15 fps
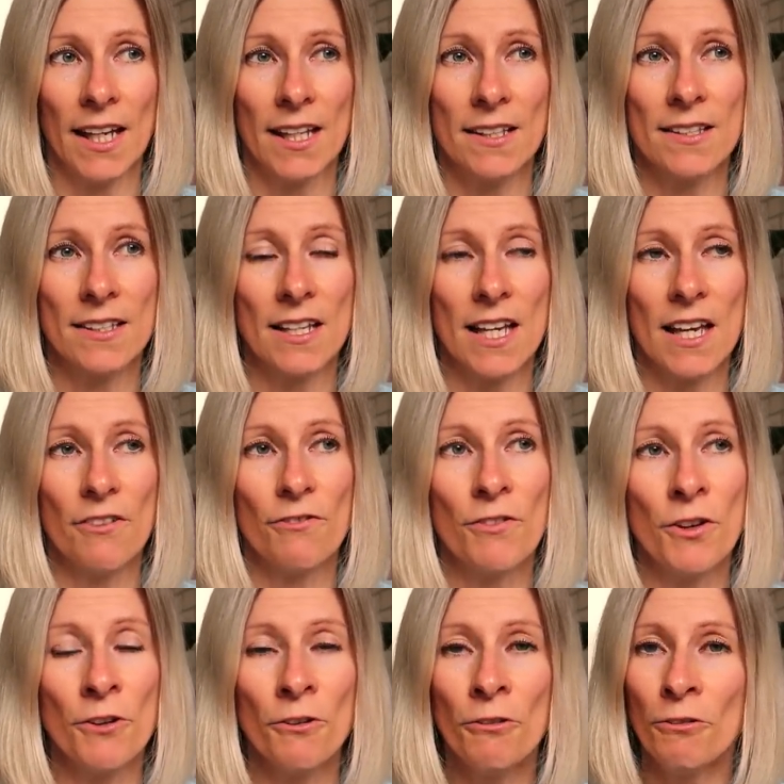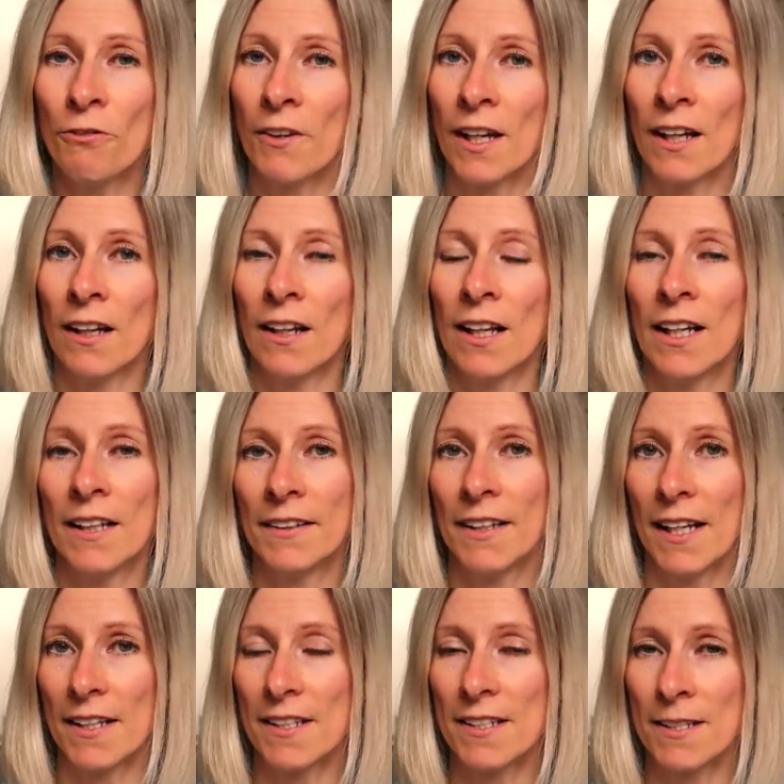it's if you feel
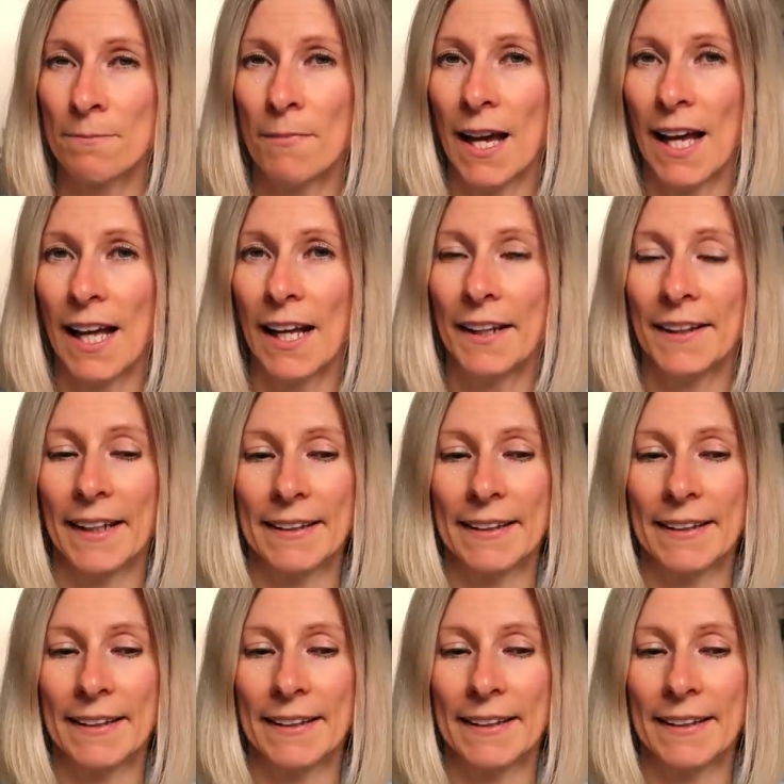that smell,